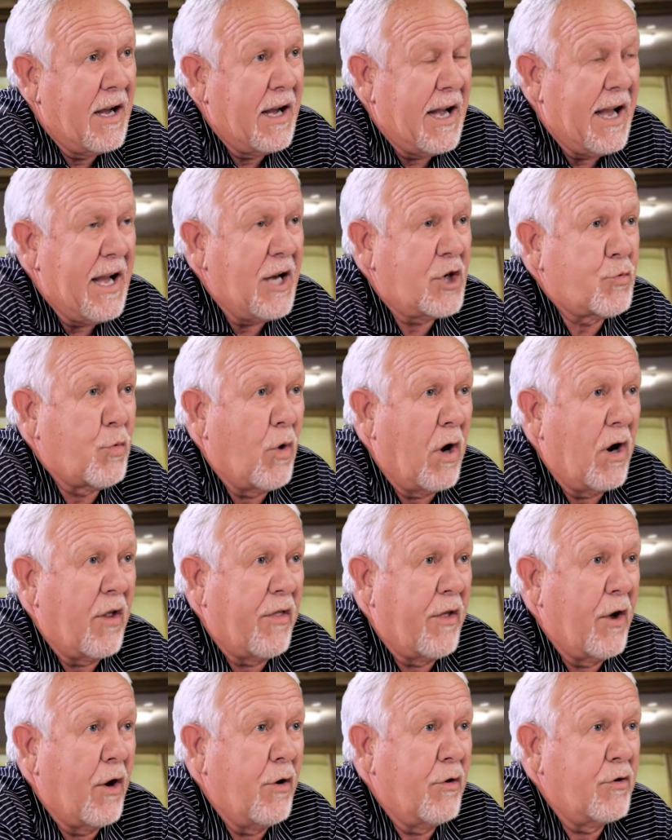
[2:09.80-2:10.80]
Each one
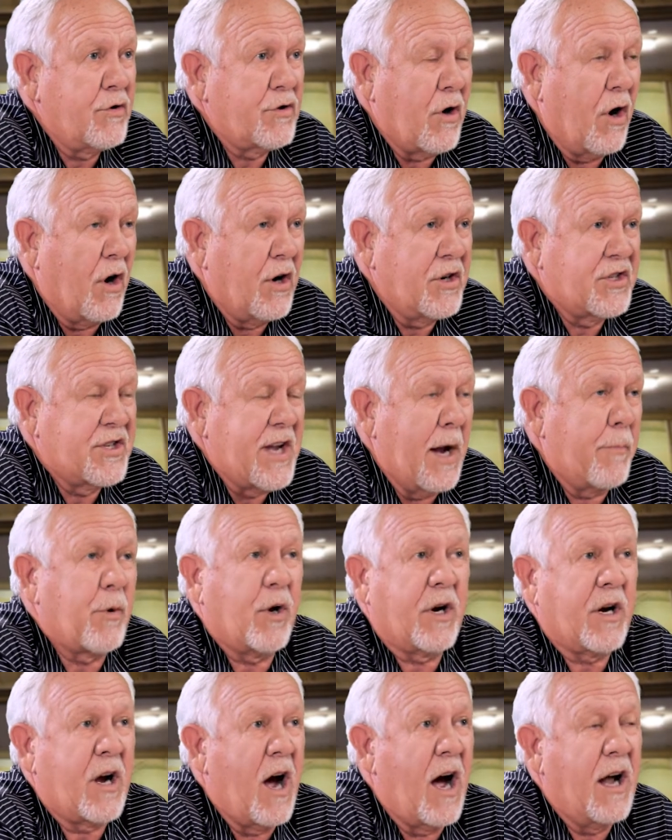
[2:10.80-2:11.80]
of those are
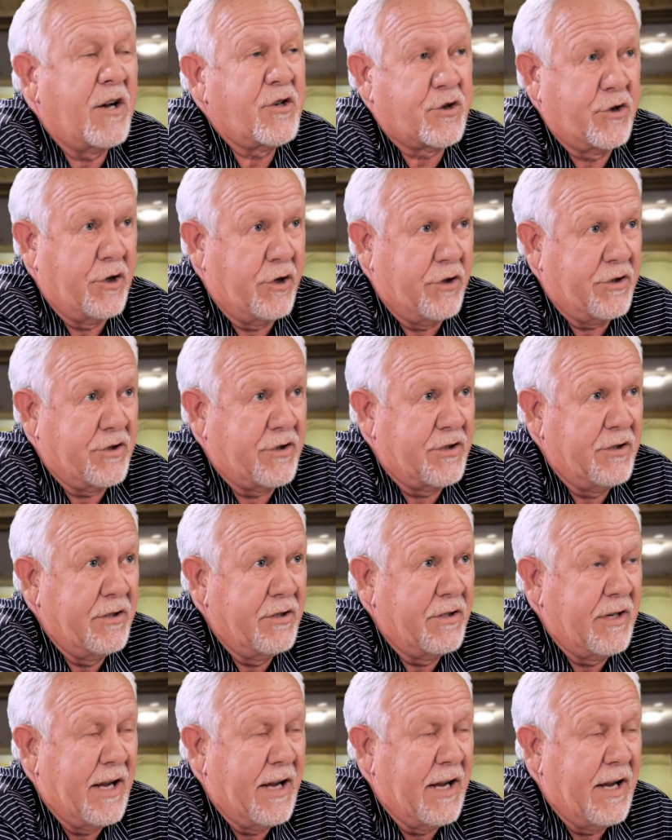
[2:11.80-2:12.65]
separate concerts,